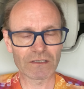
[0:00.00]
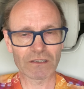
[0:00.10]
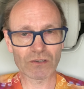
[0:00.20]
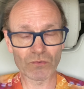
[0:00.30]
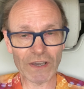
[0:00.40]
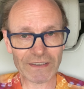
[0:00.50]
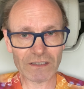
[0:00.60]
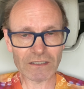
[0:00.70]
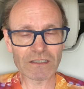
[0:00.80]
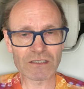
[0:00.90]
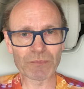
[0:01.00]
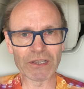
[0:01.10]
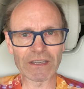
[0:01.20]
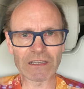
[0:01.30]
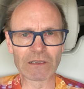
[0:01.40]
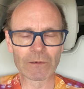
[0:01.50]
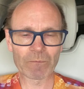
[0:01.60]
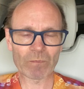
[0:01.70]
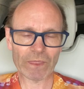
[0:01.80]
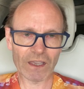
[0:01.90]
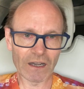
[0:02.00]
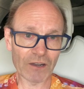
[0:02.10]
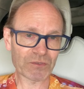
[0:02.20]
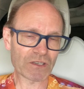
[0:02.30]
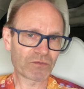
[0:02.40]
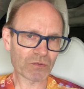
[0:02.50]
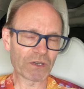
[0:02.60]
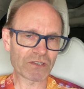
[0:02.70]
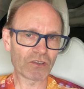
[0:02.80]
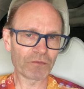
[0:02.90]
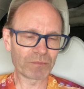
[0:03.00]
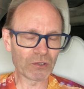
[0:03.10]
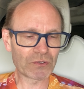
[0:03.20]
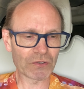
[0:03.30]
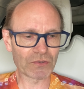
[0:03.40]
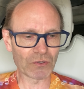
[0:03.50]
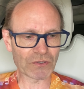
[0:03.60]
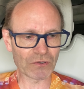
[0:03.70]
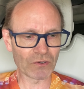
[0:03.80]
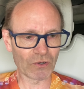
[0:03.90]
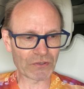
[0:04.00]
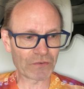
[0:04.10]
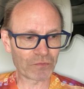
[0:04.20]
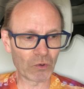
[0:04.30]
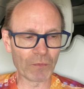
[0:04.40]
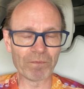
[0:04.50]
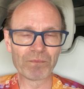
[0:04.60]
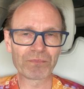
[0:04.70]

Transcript: correctly displayed after you've switched off Bluetooth on your phone.